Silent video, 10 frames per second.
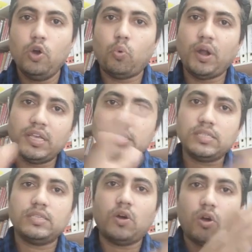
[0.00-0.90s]
what
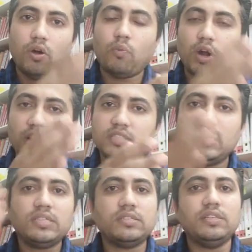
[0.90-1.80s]
is uh, what are
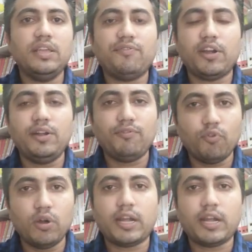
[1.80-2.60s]
these different